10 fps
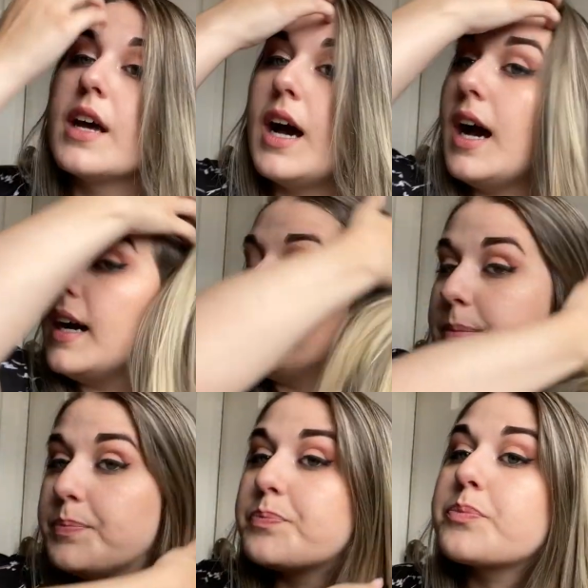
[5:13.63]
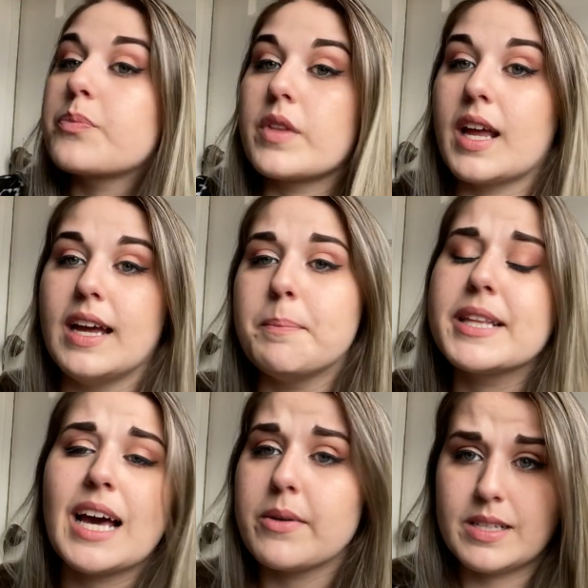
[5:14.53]
Um, and but
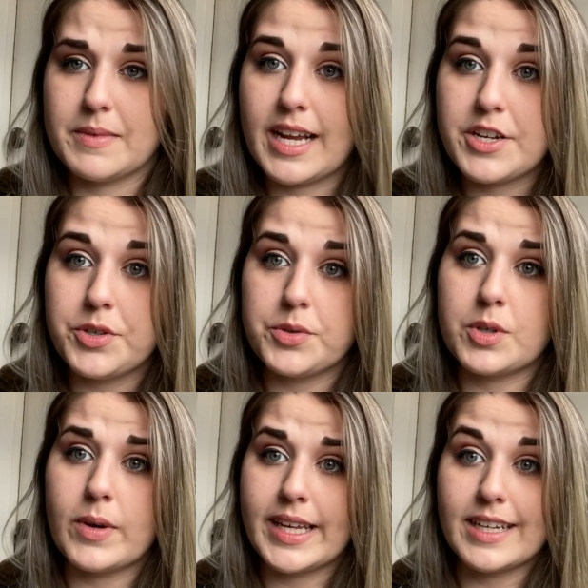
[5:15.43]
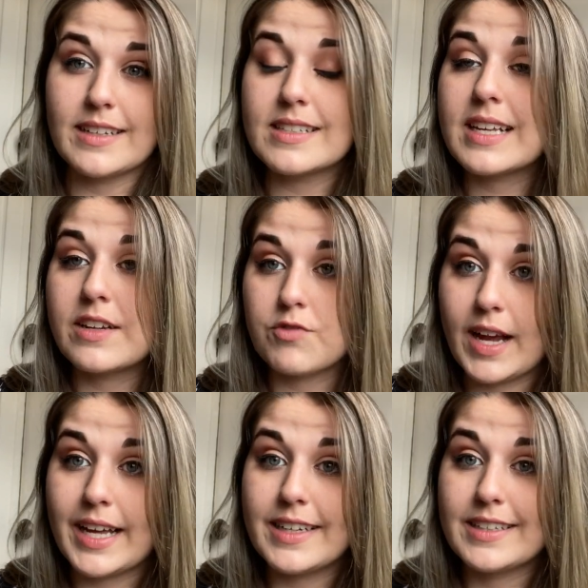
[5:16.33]
that was something I knew going in because I had
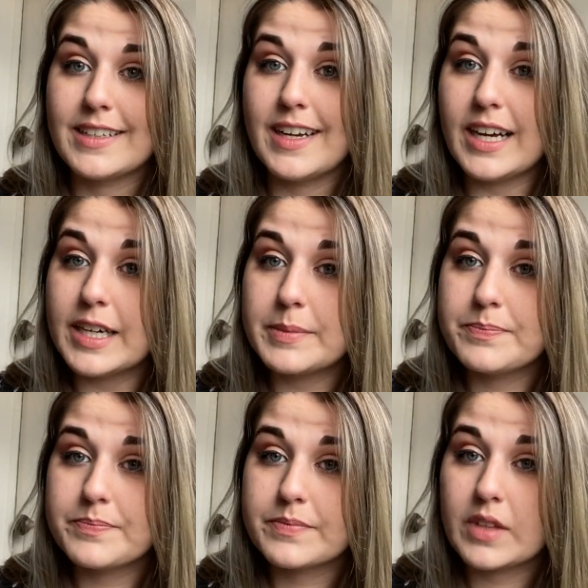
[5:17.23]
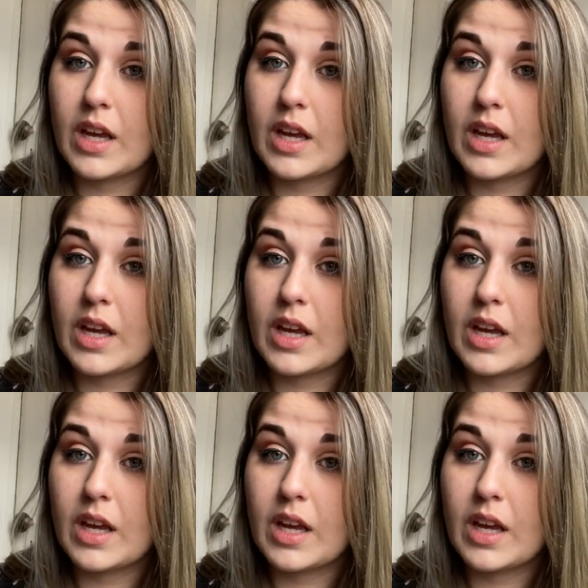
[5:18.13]
read um,